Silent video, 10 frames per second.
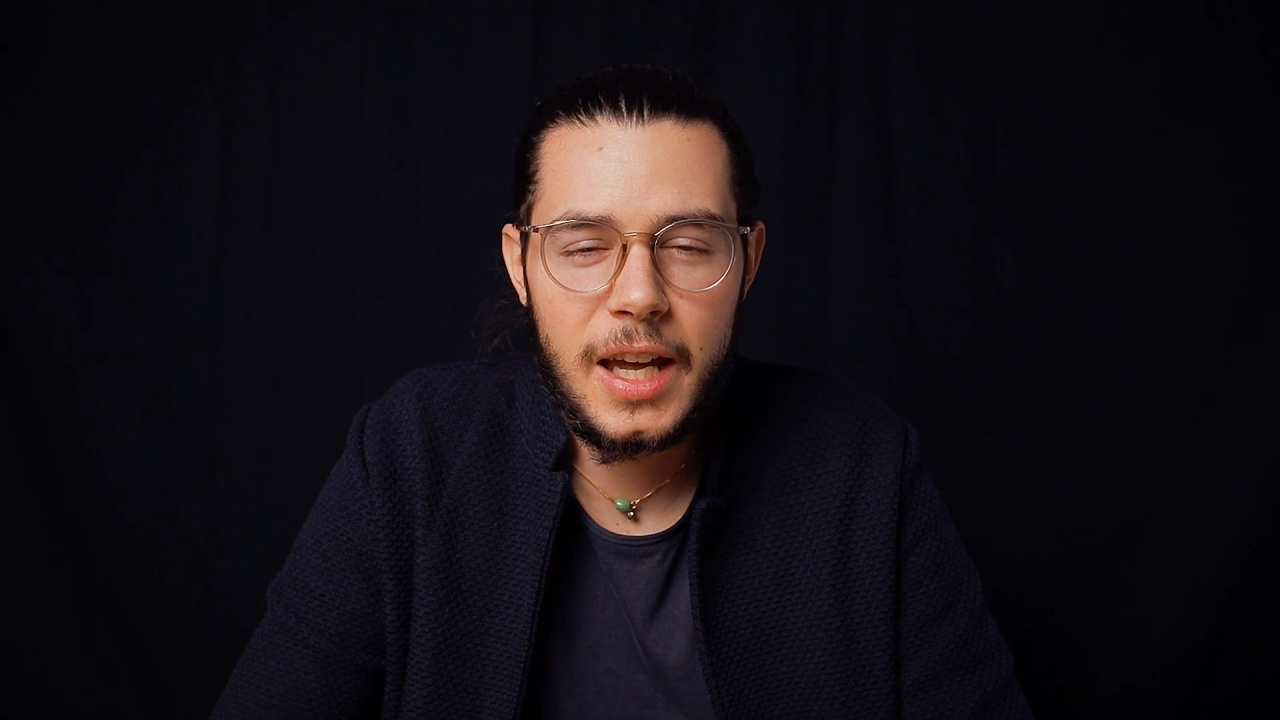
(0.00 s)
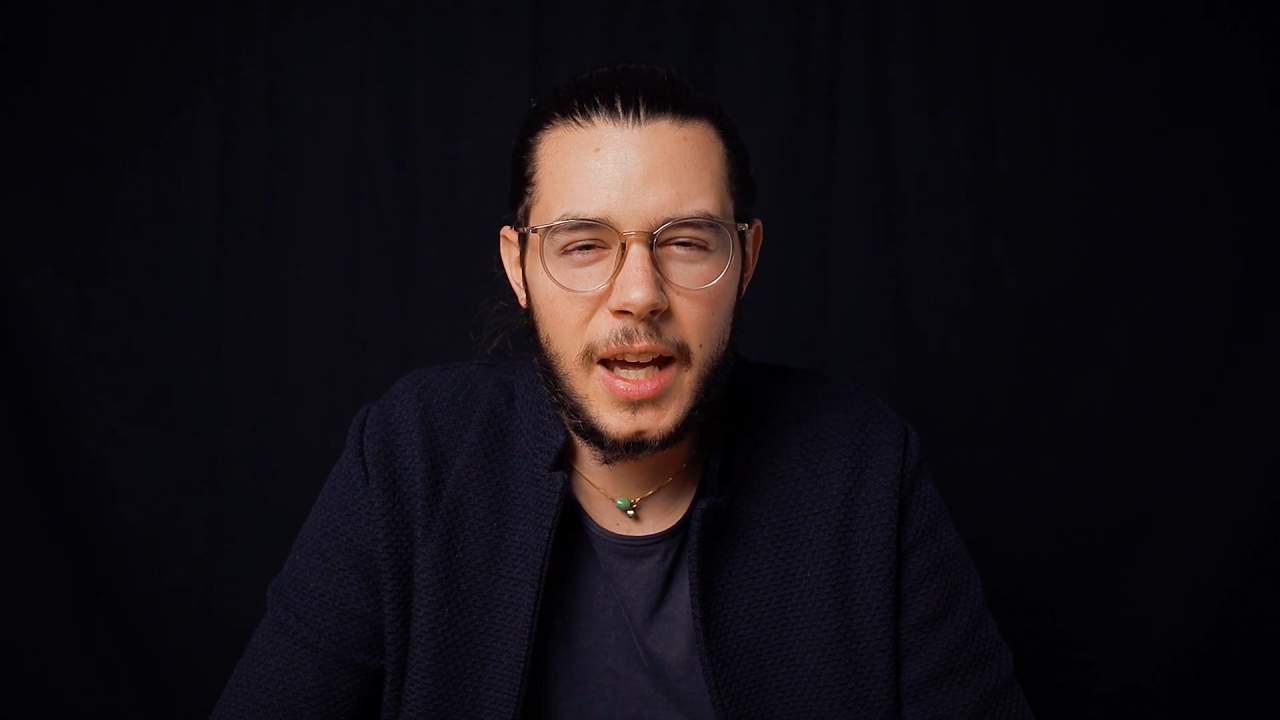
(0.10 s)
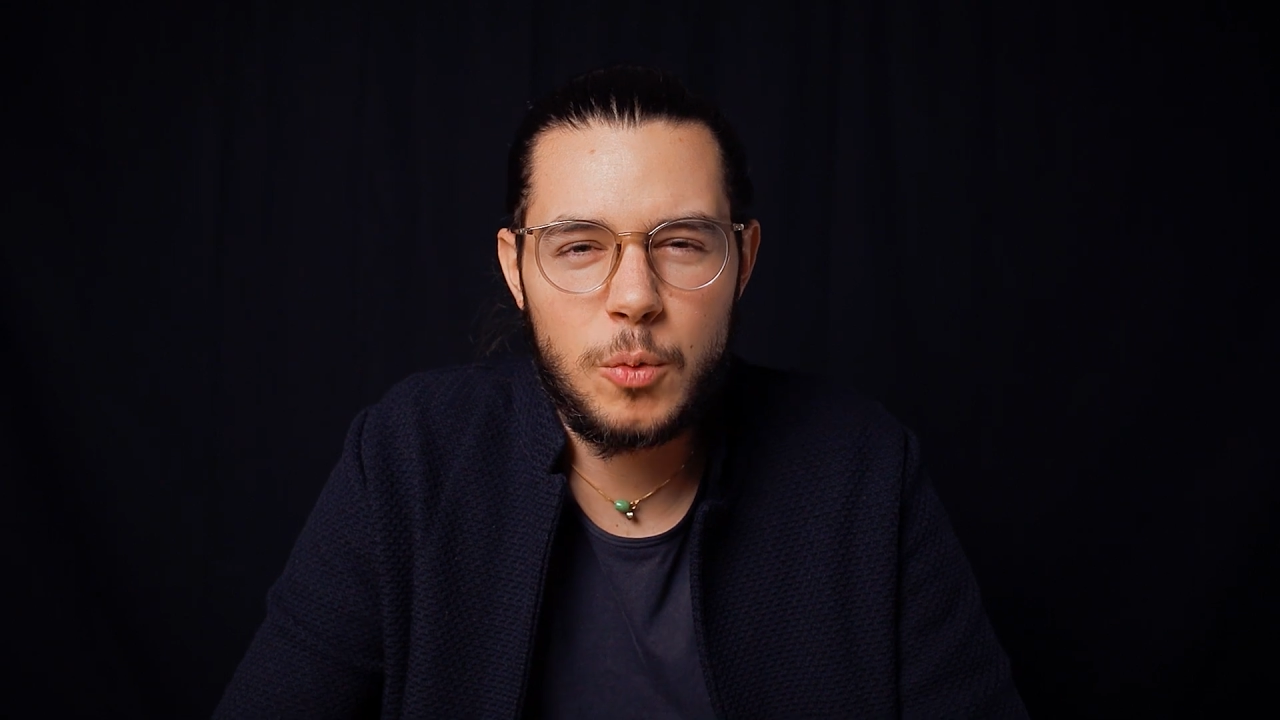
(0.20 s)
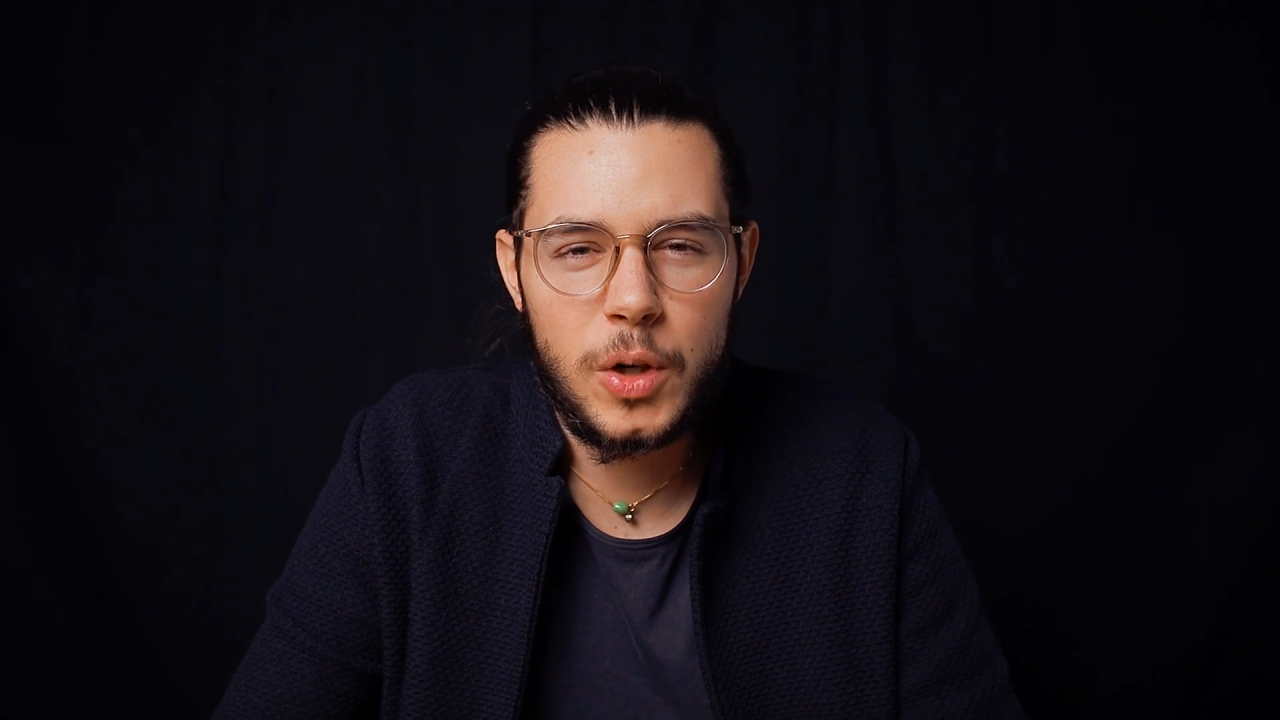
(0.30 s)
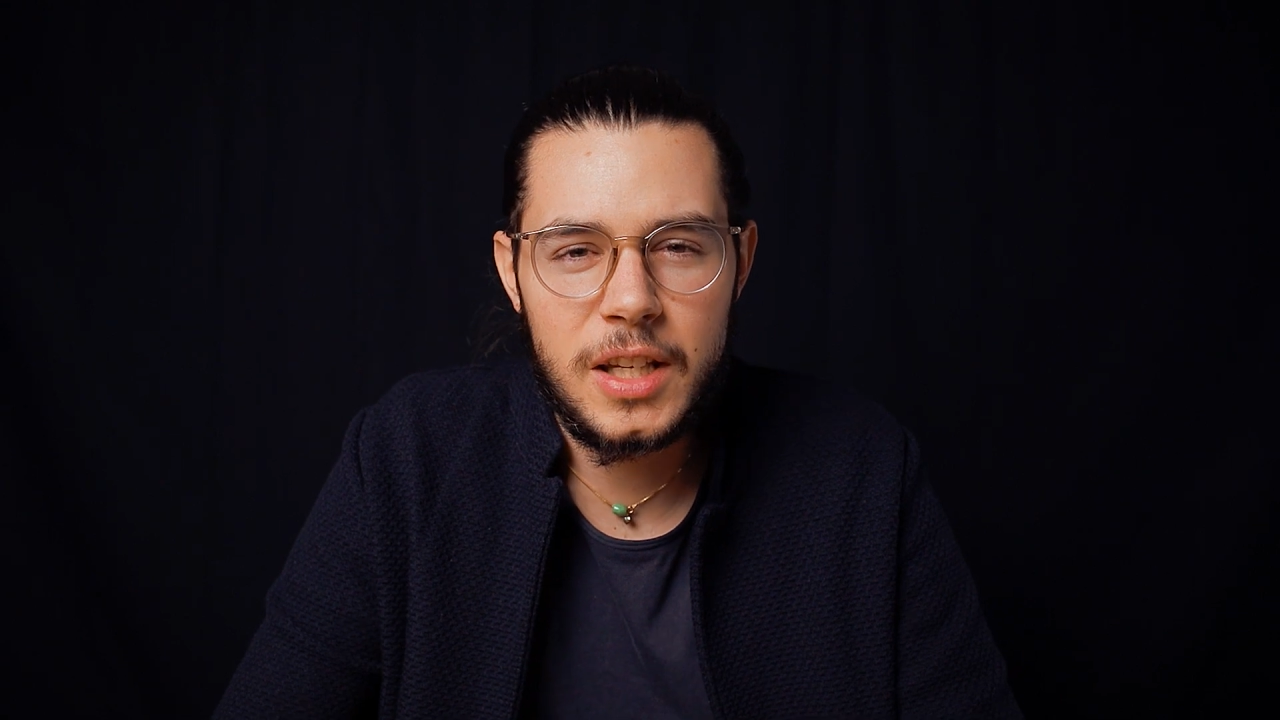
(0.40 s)

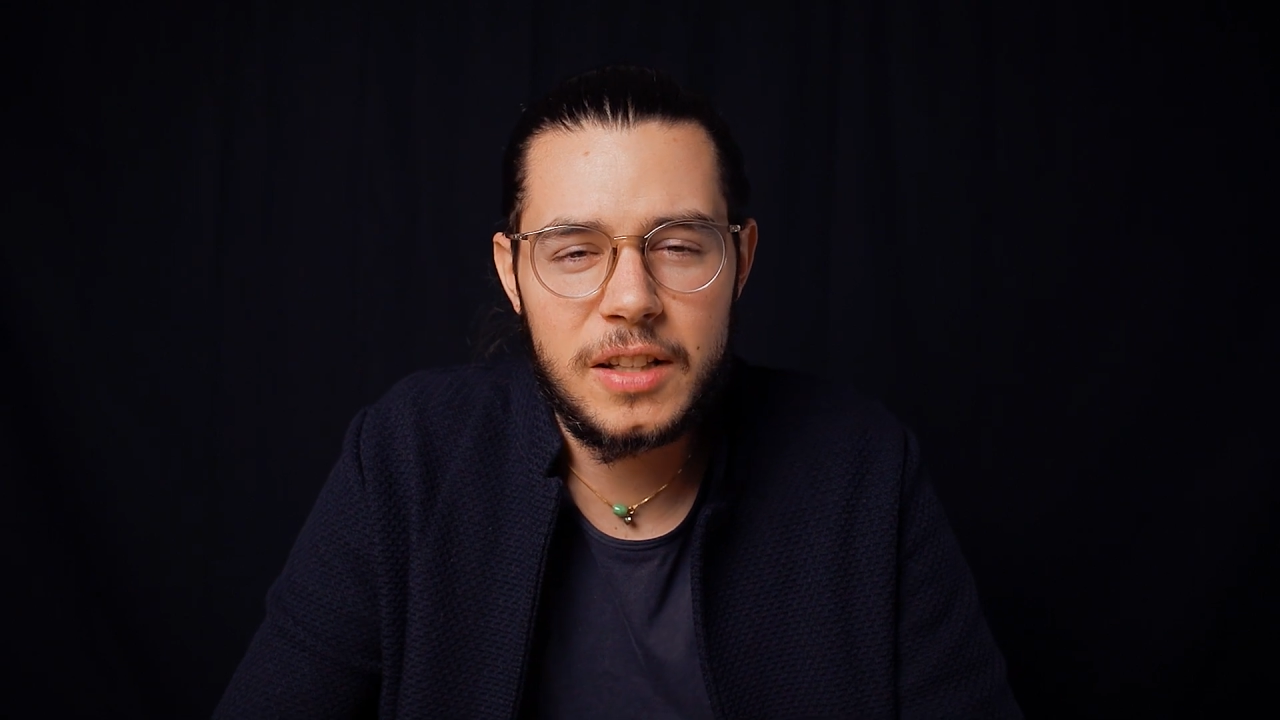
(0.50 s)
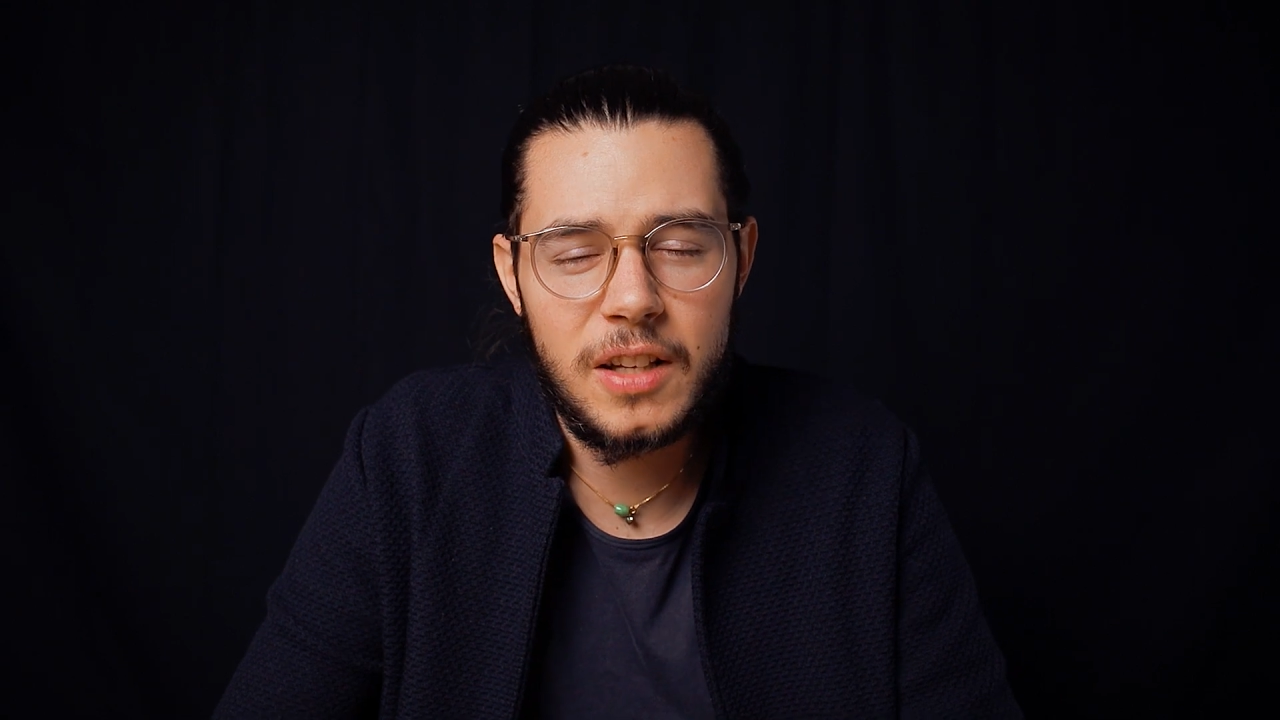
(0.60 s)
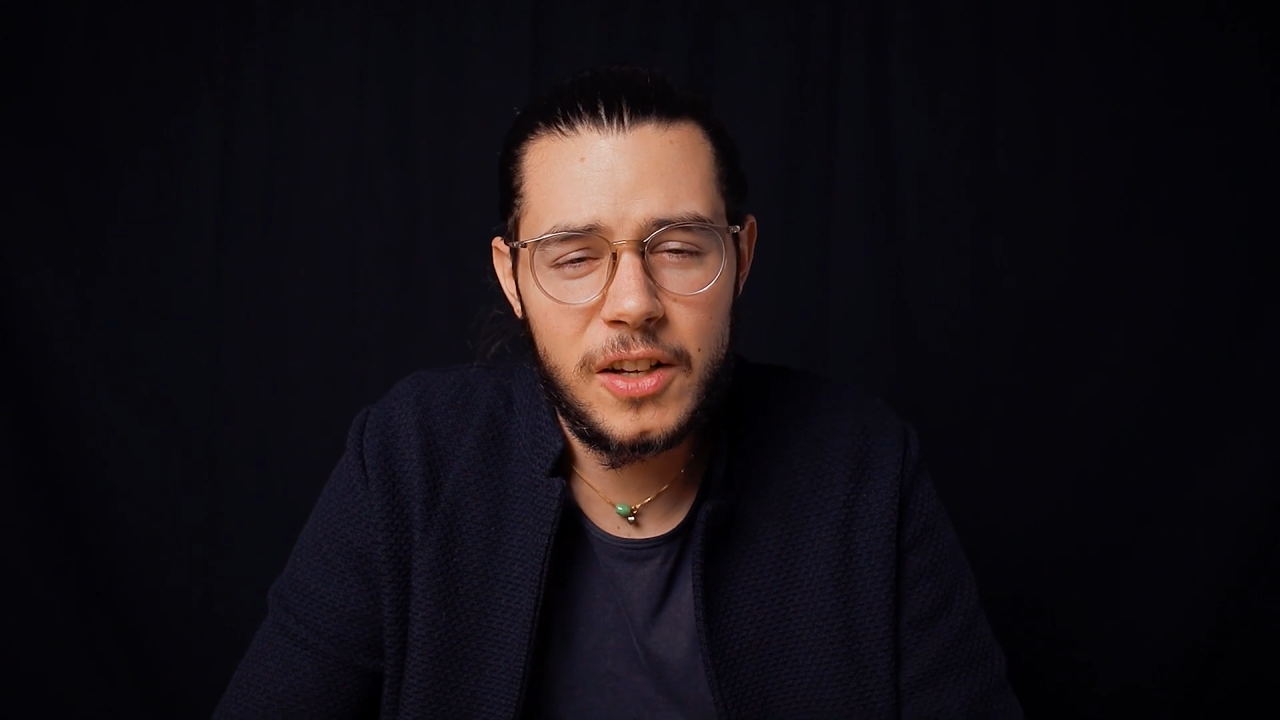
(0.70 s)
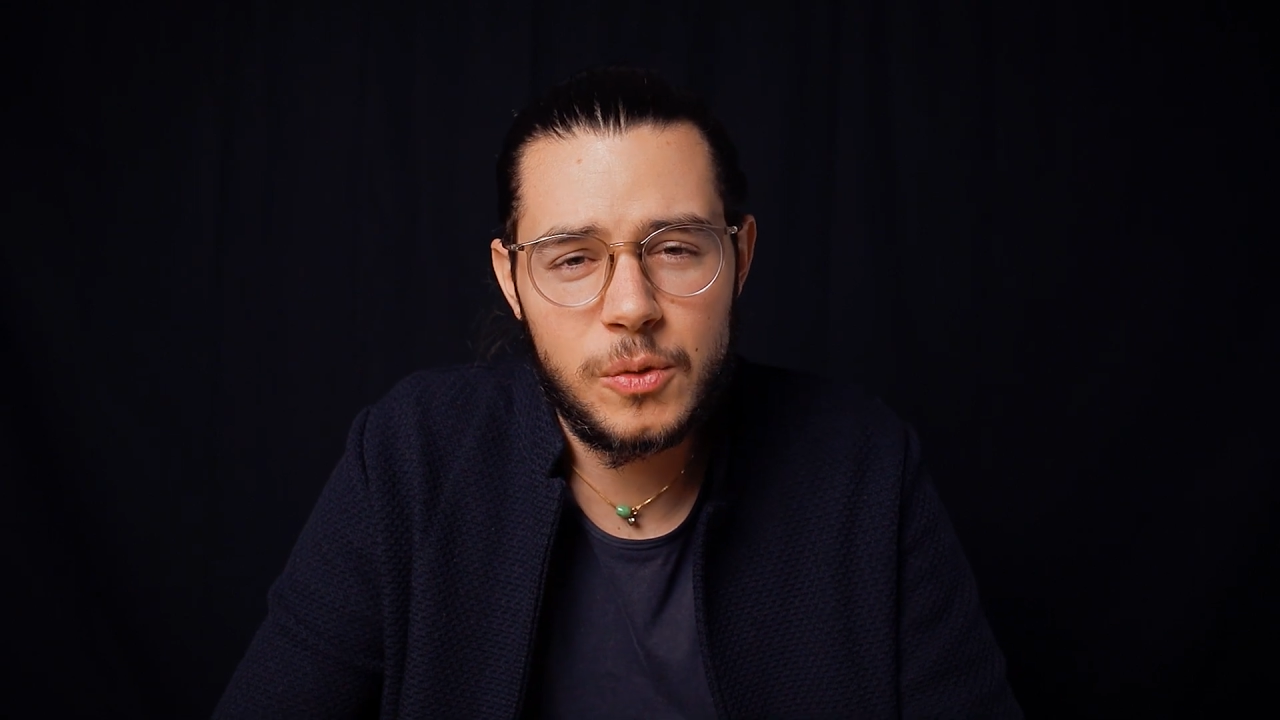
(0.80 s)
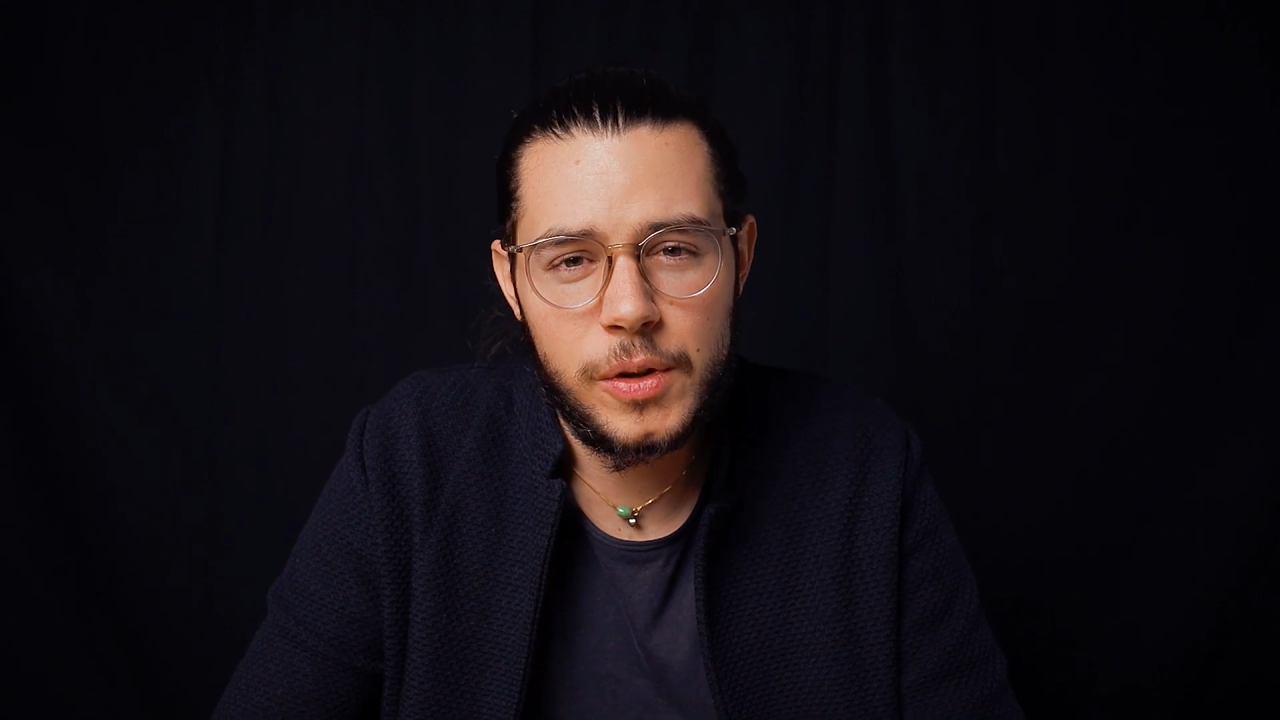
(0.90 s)
and what he does